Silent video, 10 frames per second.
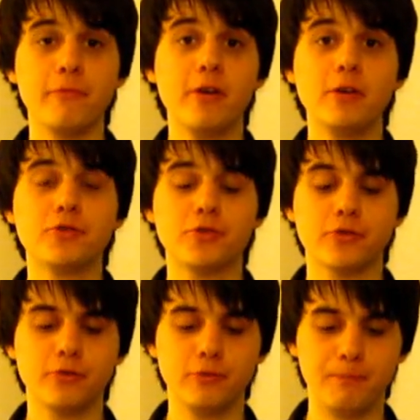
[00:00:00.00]
Very
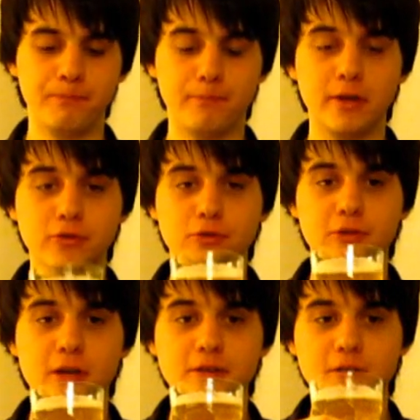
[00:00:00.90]
true Belgian
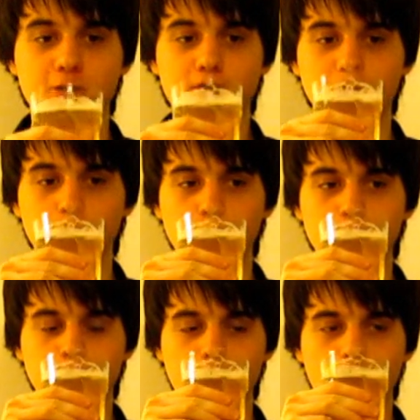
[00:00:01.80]
tasting kind of
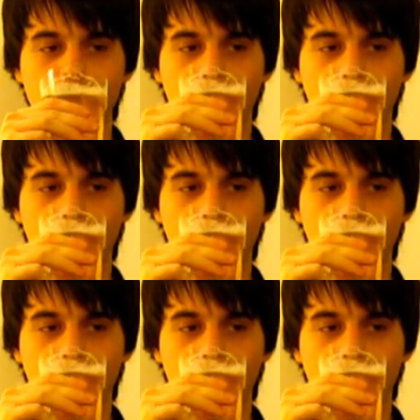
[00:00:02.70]
wit beer.